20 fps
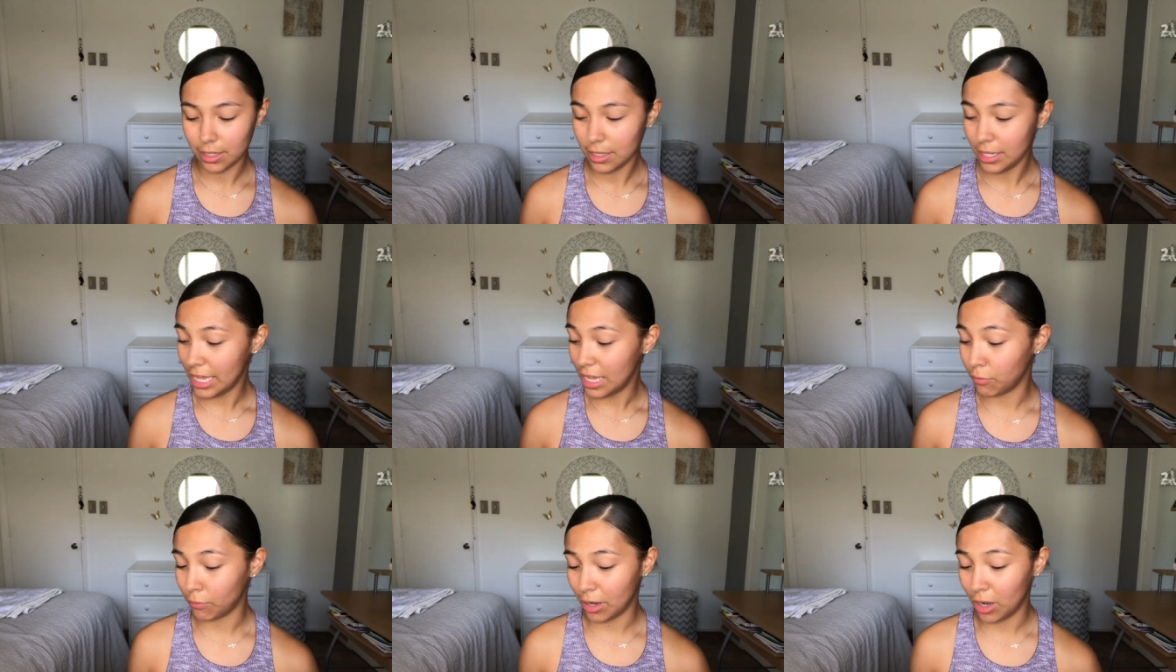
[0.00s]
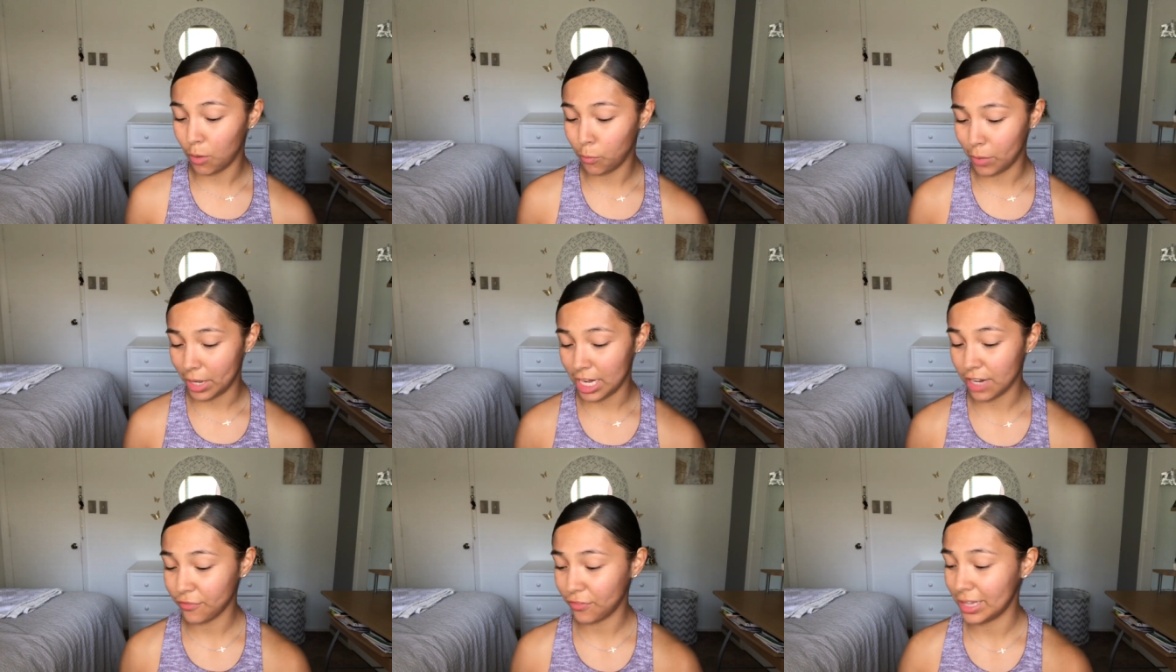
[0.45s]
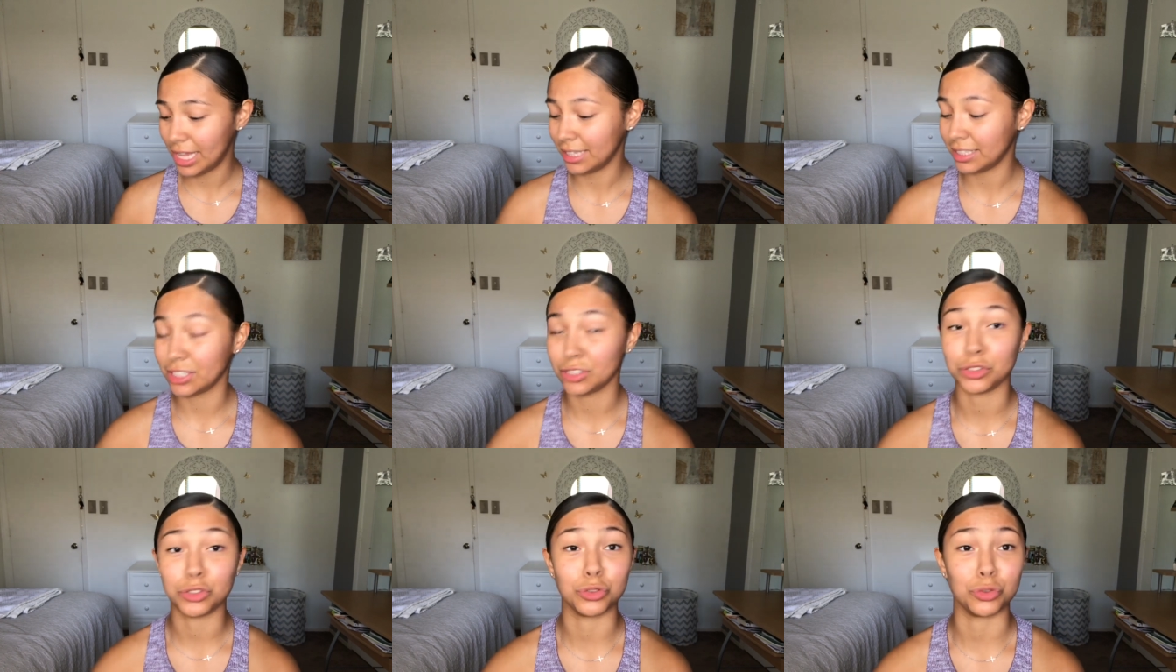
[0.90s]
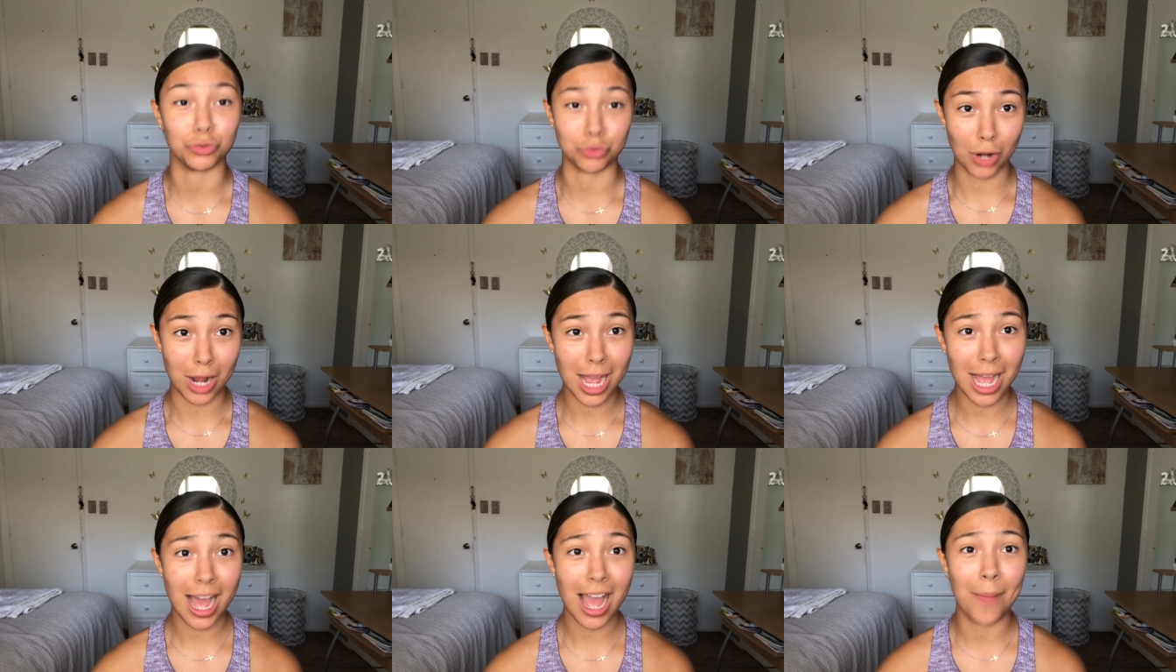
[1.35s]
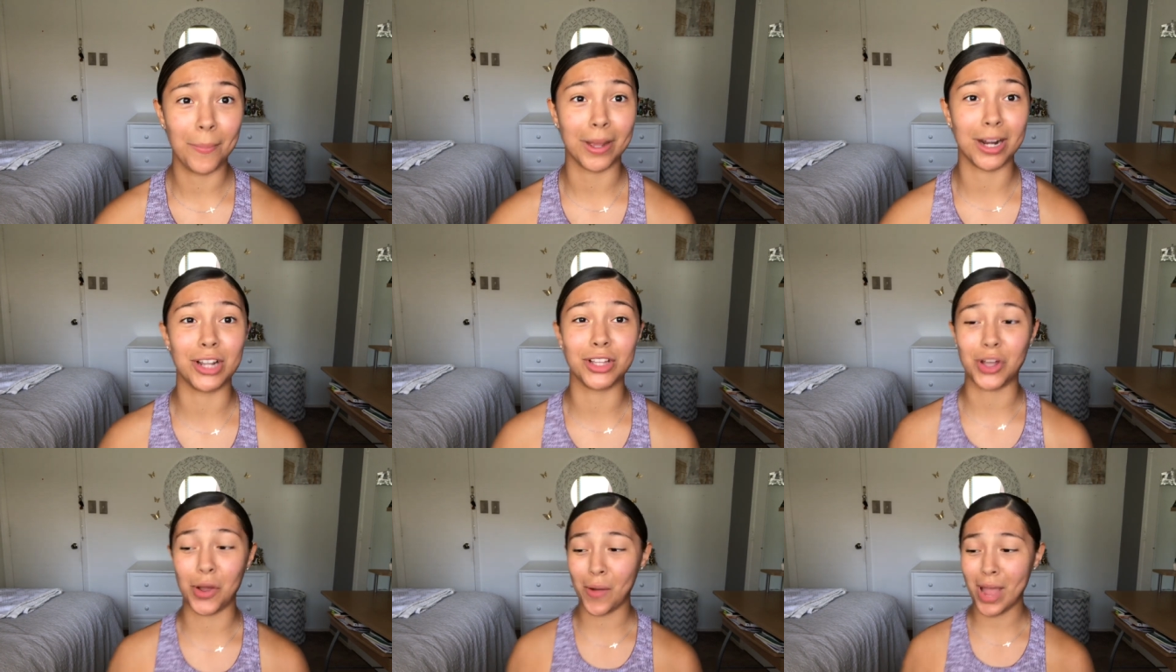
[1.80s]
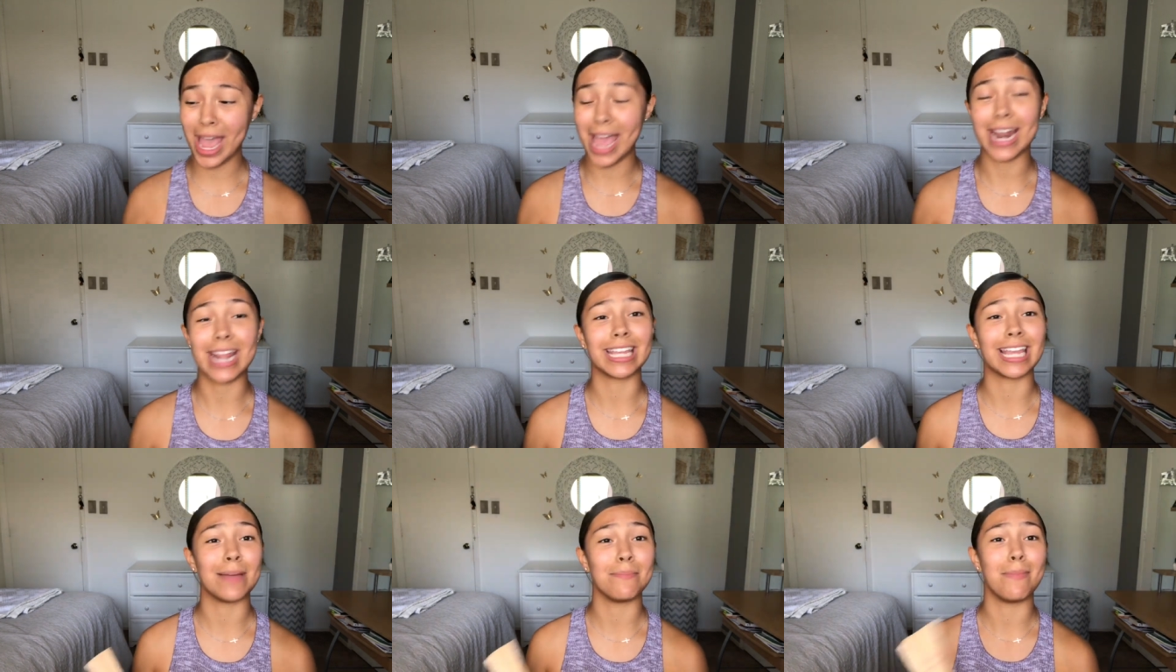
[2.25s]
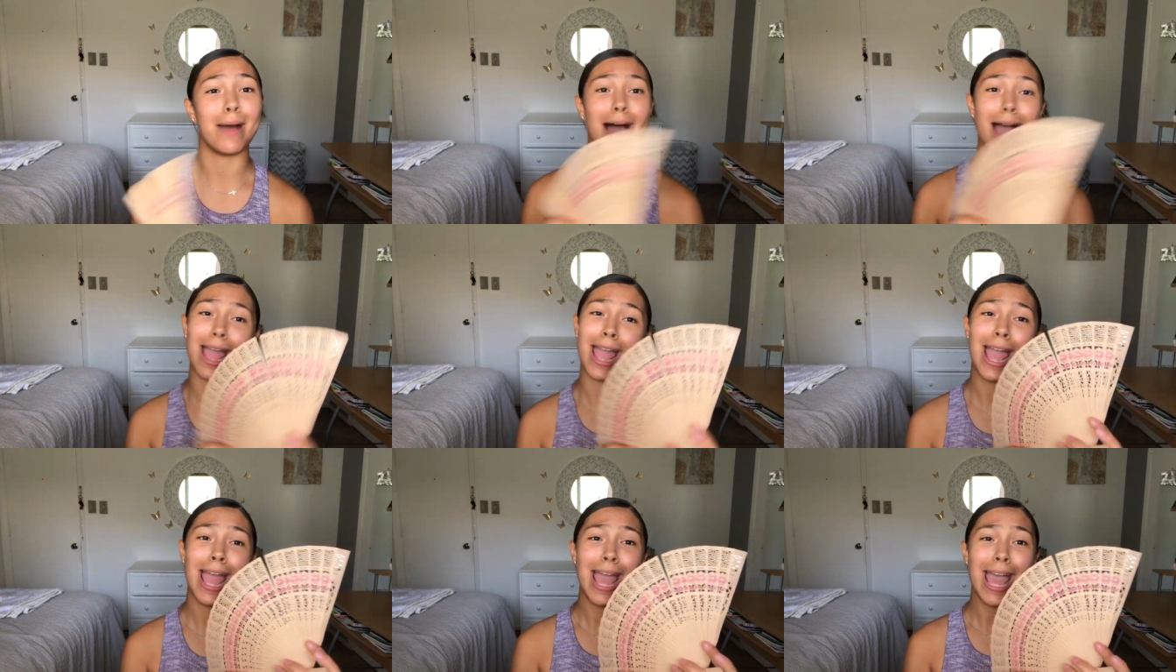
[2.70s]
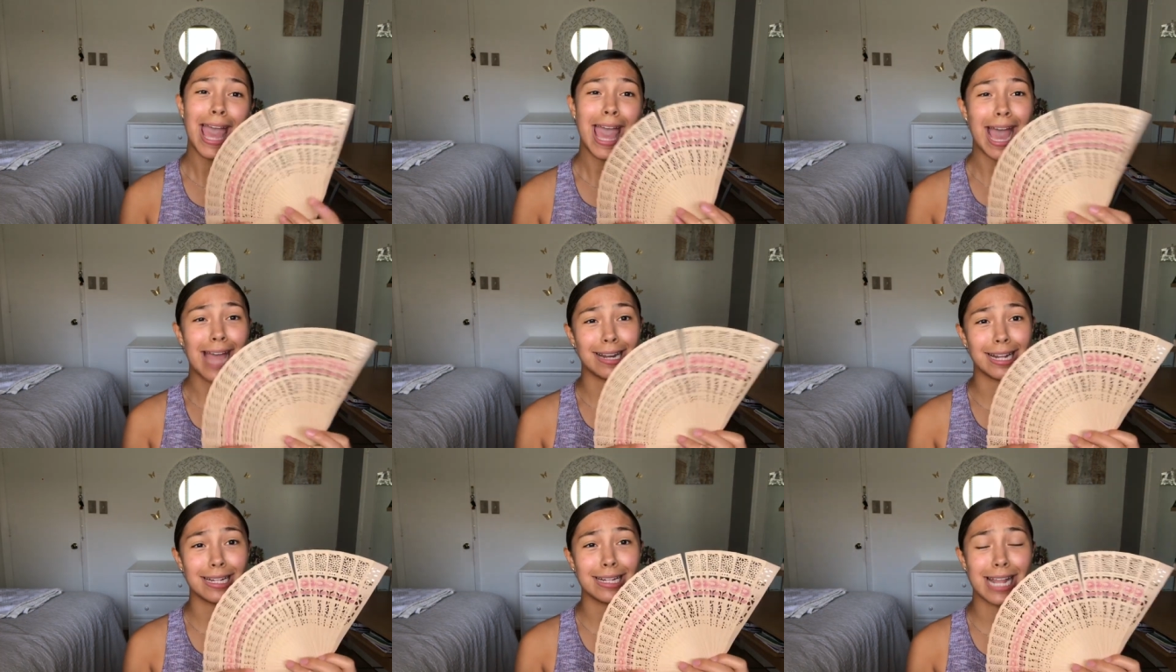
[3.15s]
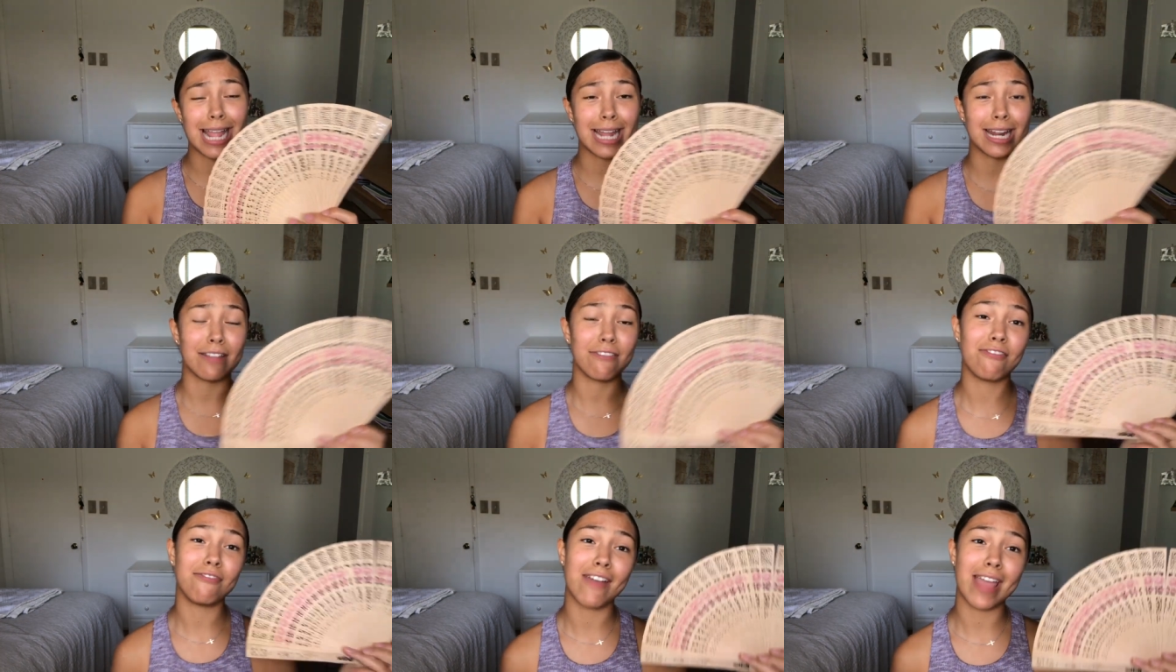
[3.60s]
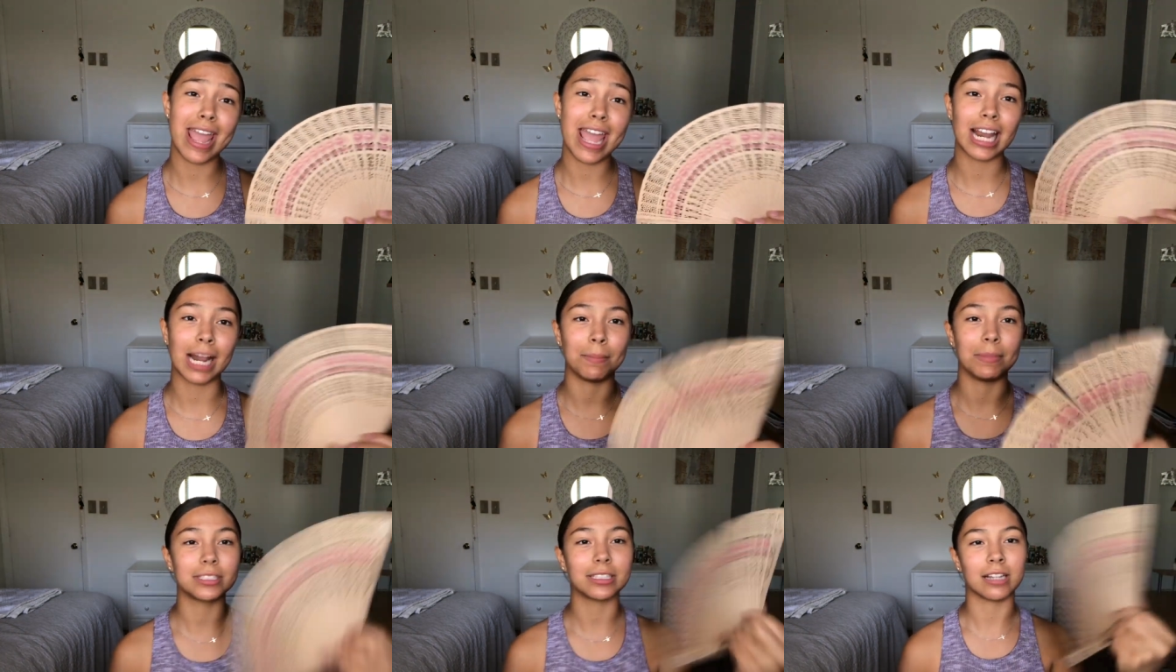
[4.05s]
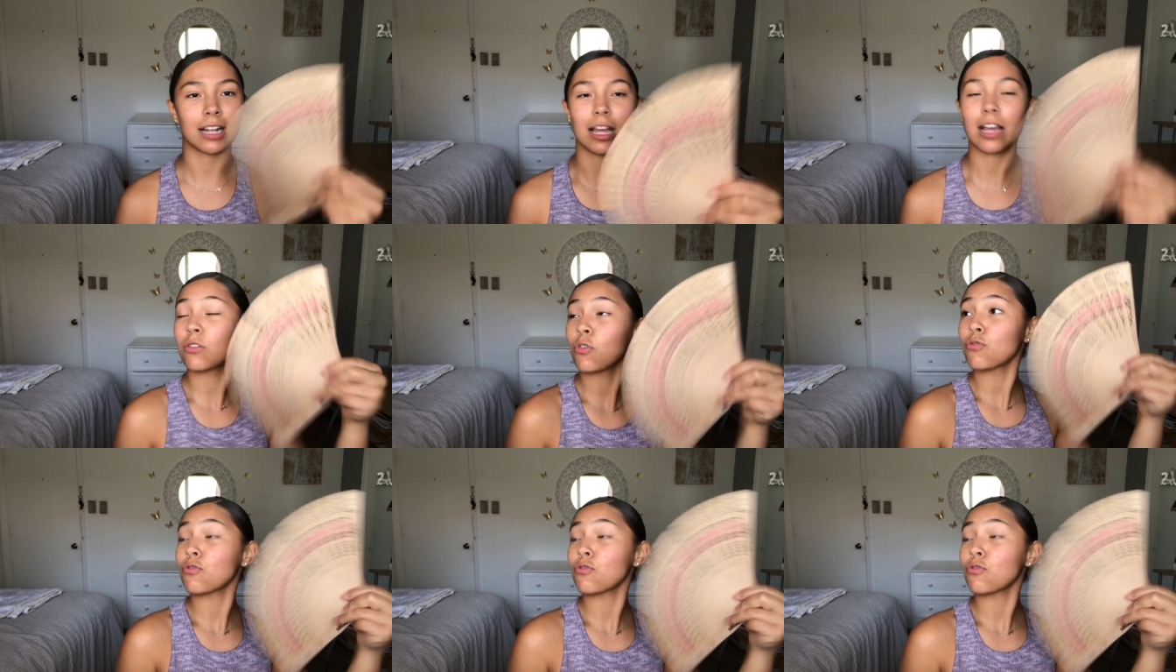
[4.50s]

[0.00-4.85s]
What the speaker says: And while I'm waiting for that to dry, I'm gonna go ahead and get my handy dandy fan. I'm just gonna...